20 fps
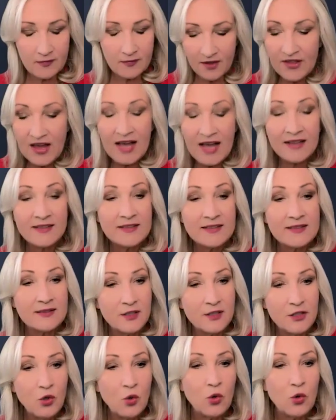that's
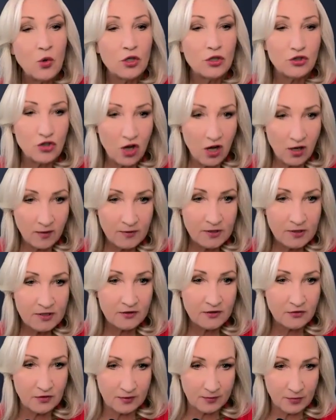your job
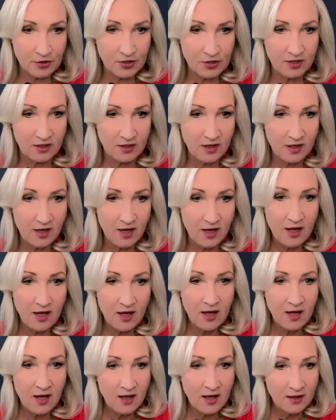description.
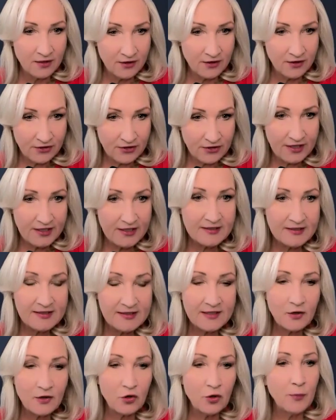The things
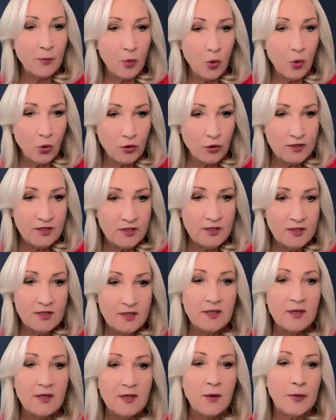that are
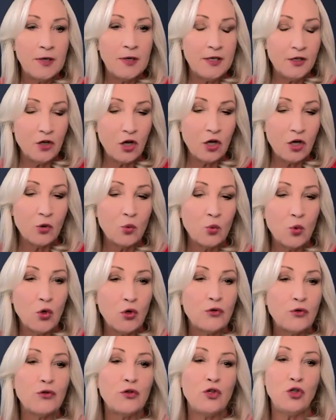important but not
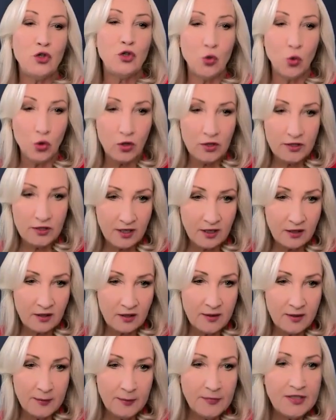worth your
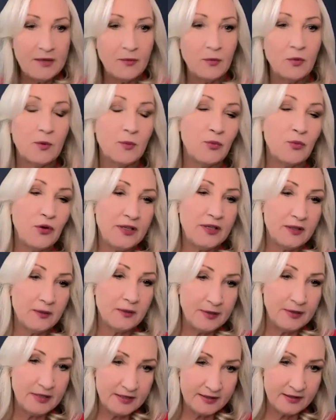time, they will bring the
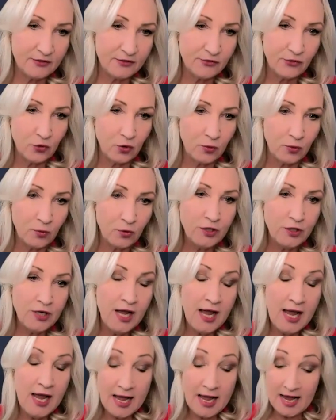business forward.
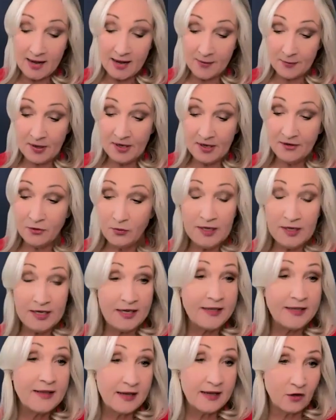And by the way,
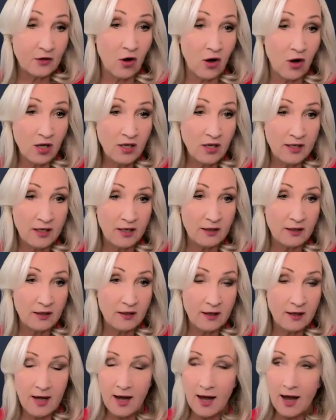in that
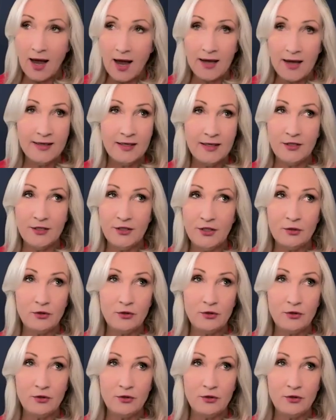audit, I can